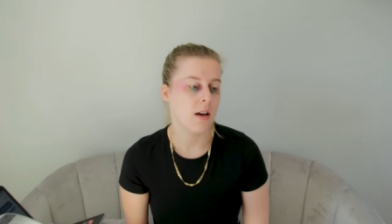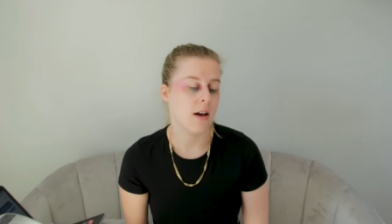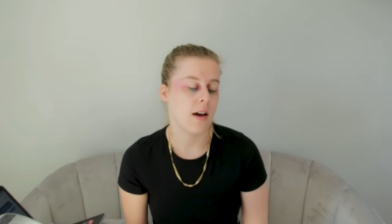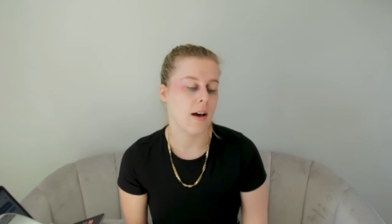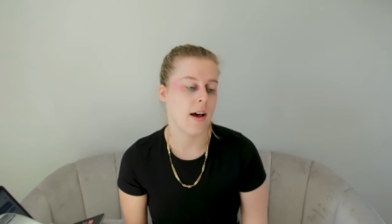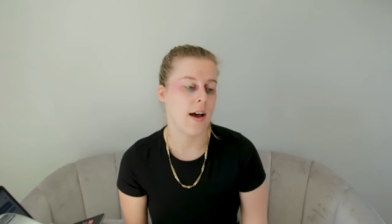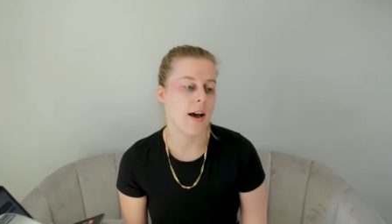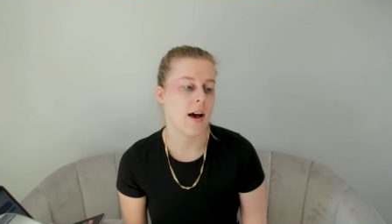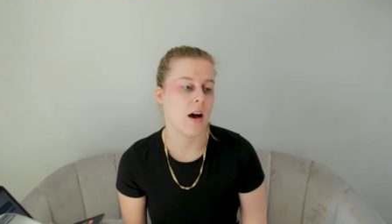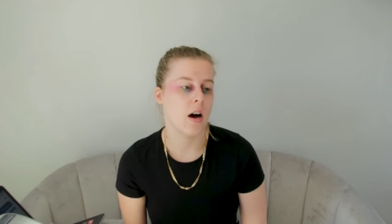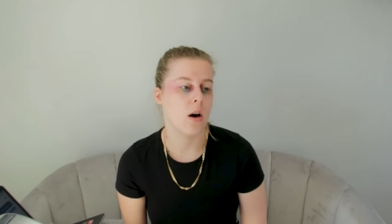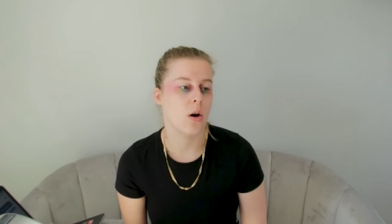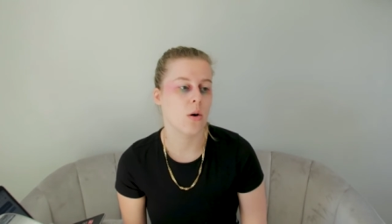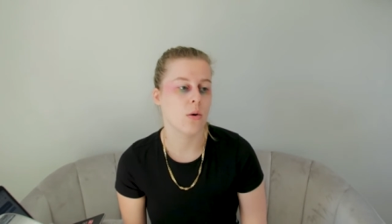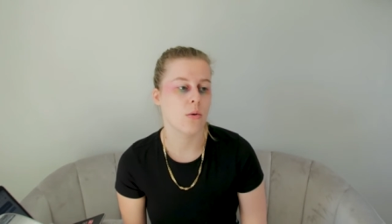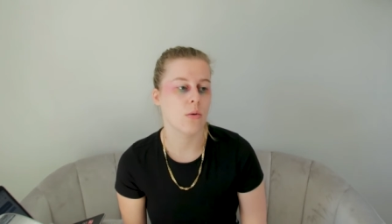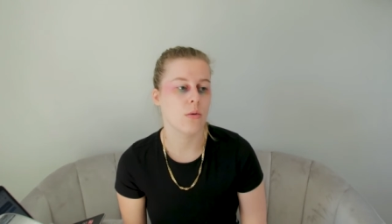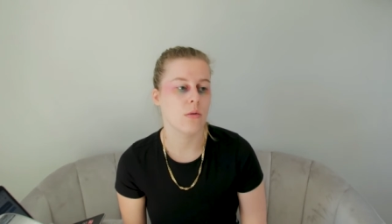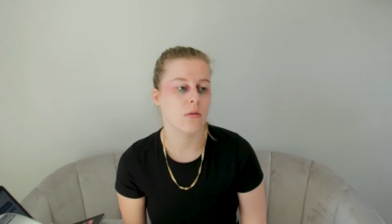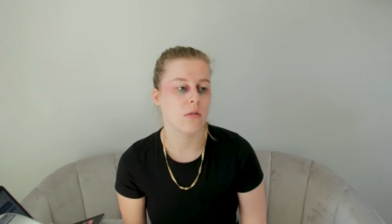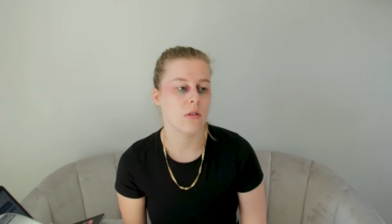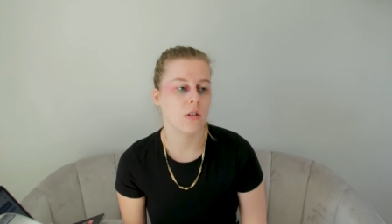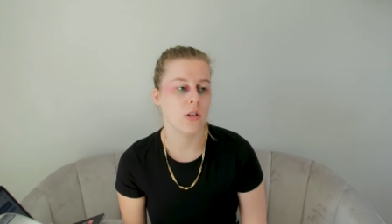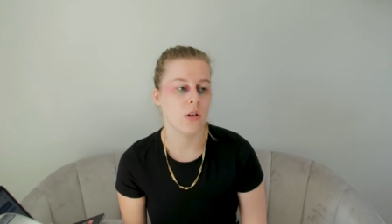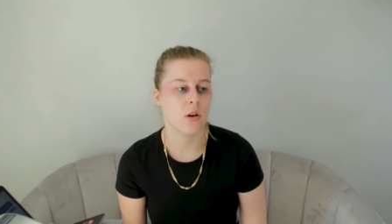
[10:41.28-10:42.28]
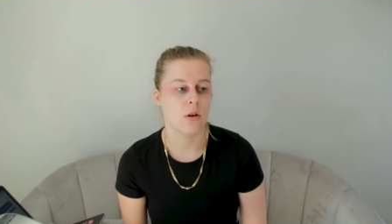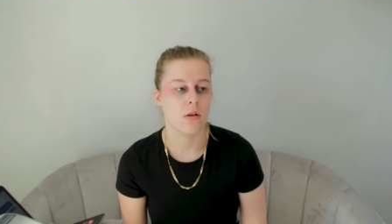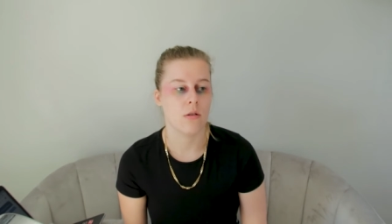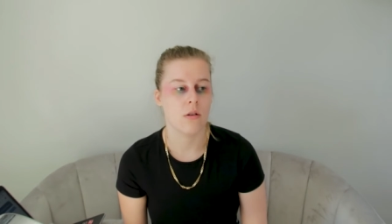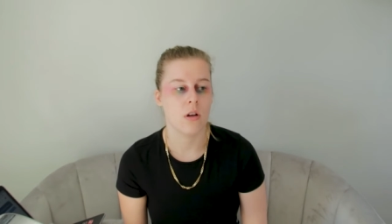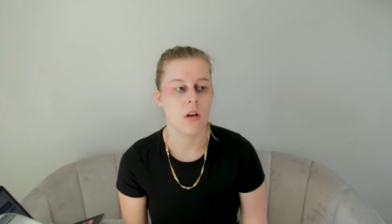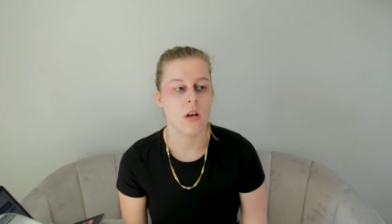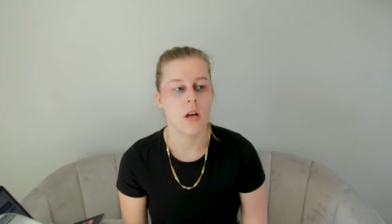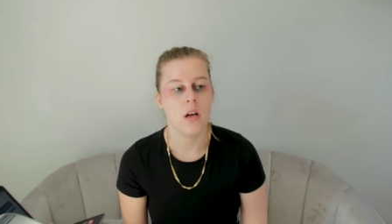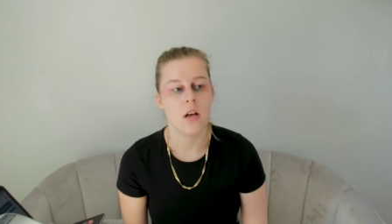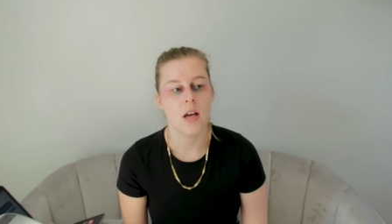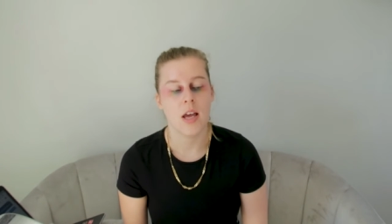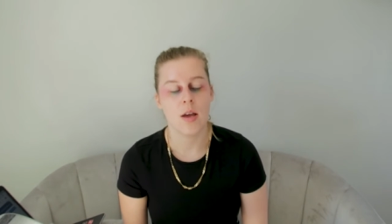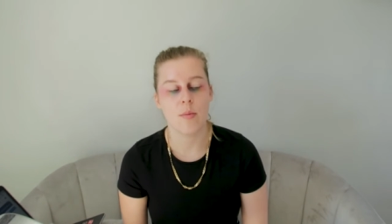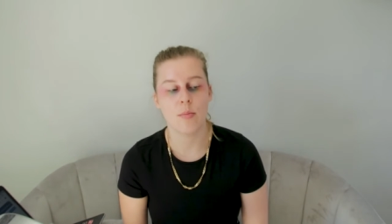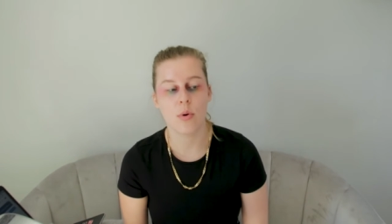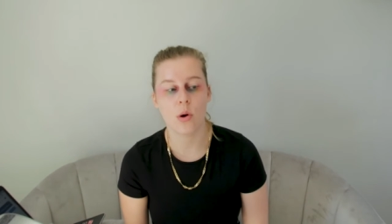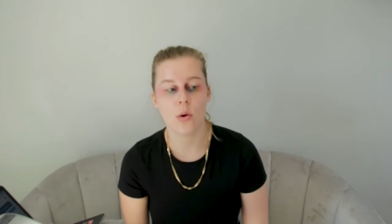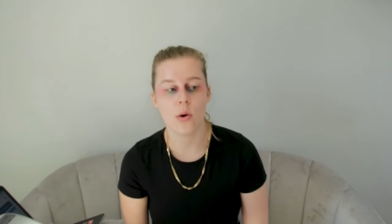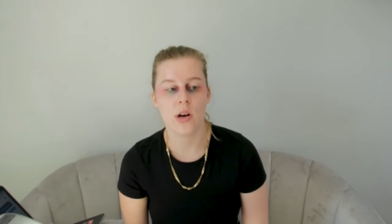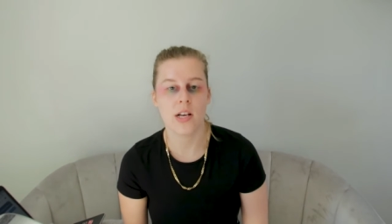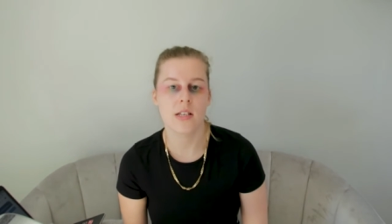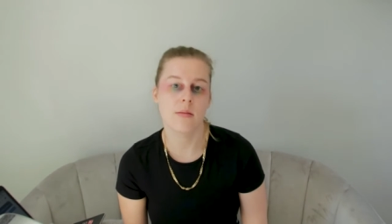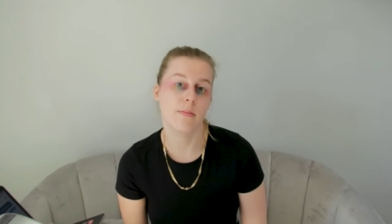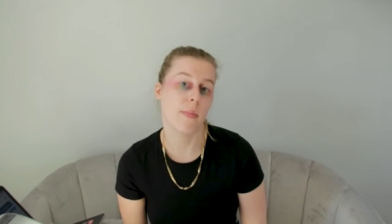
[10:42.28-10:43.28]
how, you know,
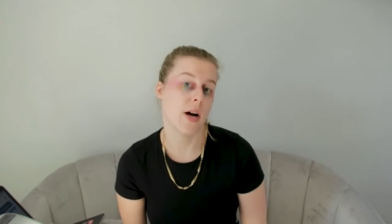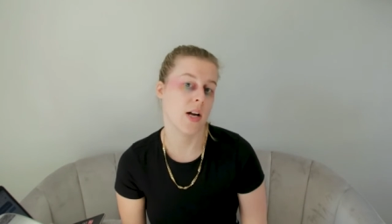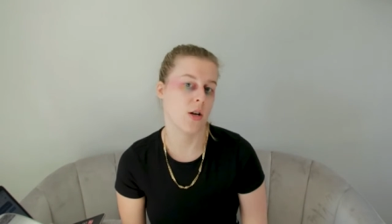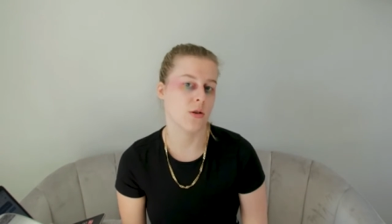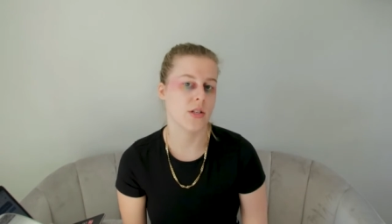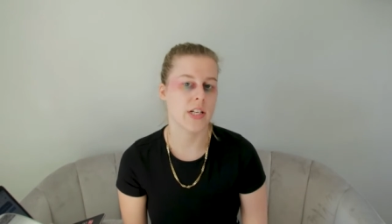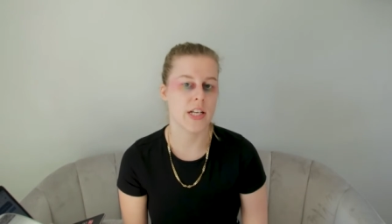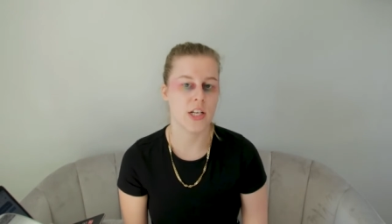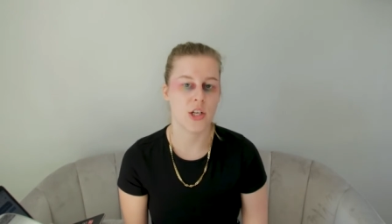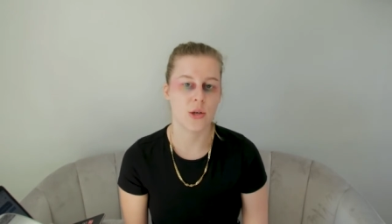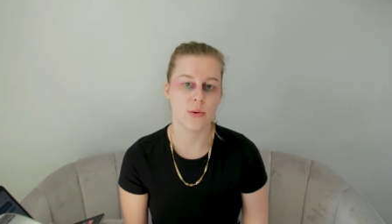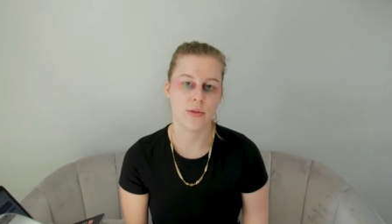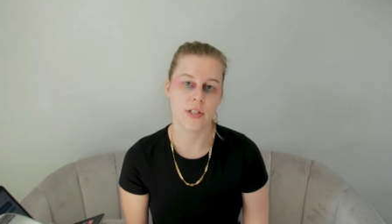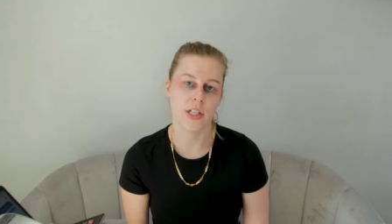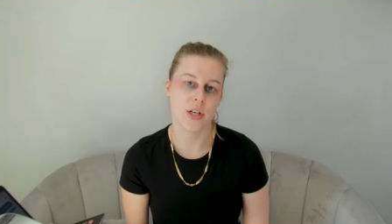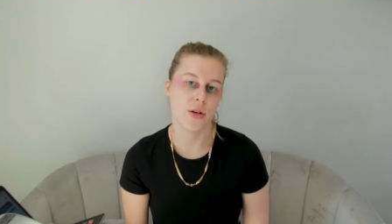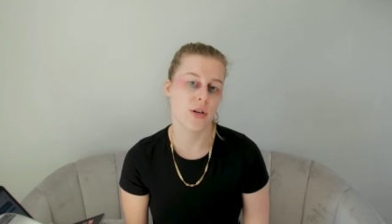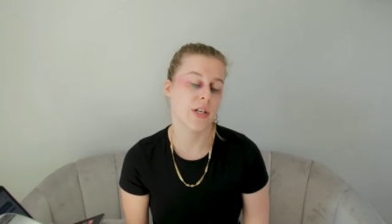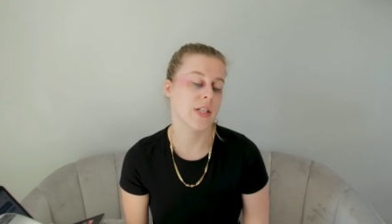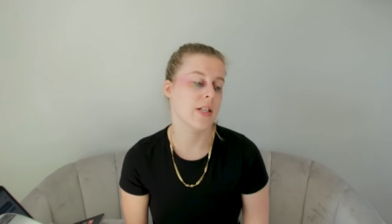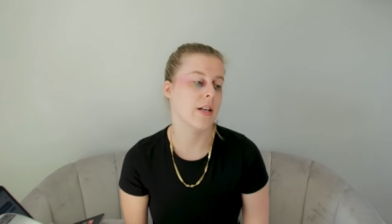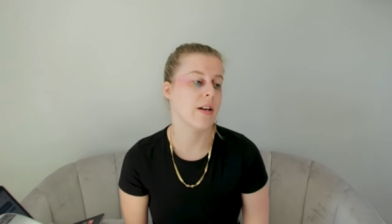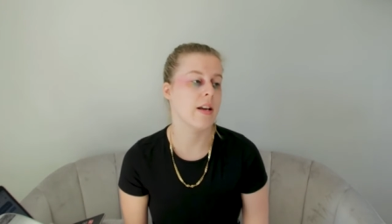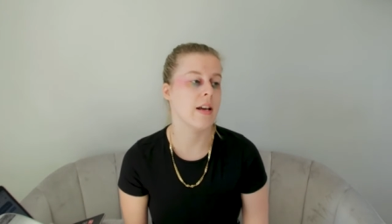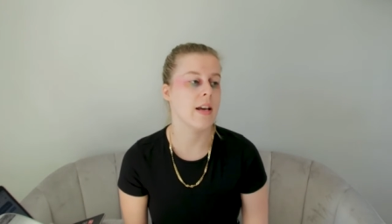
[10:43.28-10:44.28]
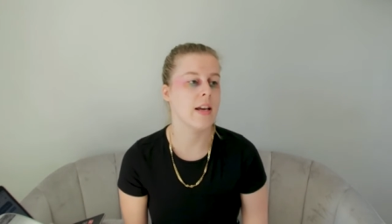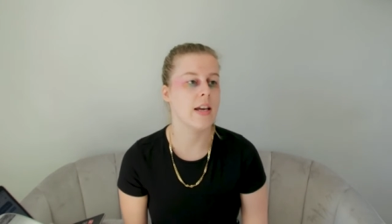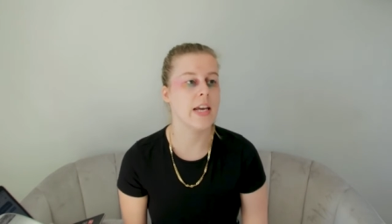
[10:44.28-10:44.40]
employers might not take you seriously.